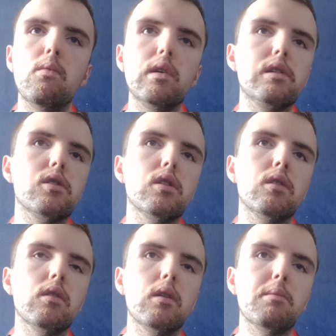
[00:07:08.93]

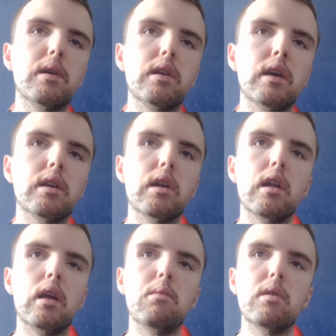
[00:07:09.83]
at the end of the
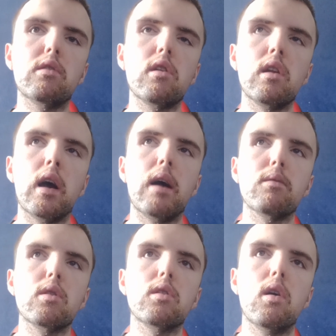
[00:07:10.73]
day, we shouldn't
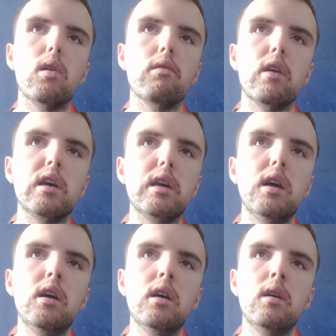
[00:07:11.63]
have to tolerate
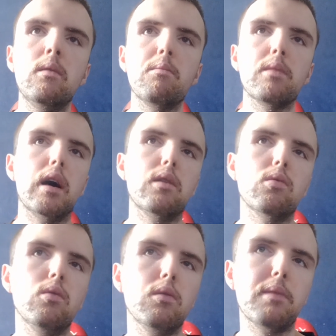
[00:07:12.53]
that
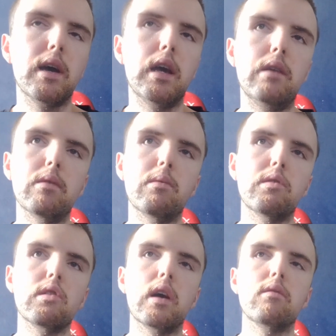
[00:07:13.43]
sort of behaviour. We
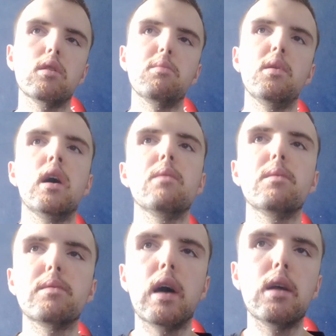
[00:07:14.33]
shouldn't have to put up
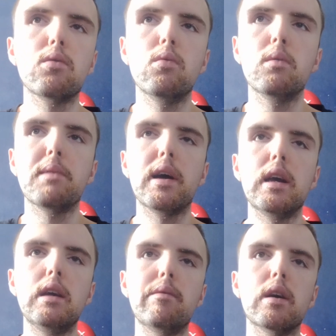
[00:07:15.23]
with that sort of
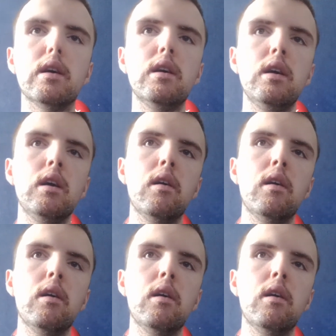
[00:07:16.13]
behaviour.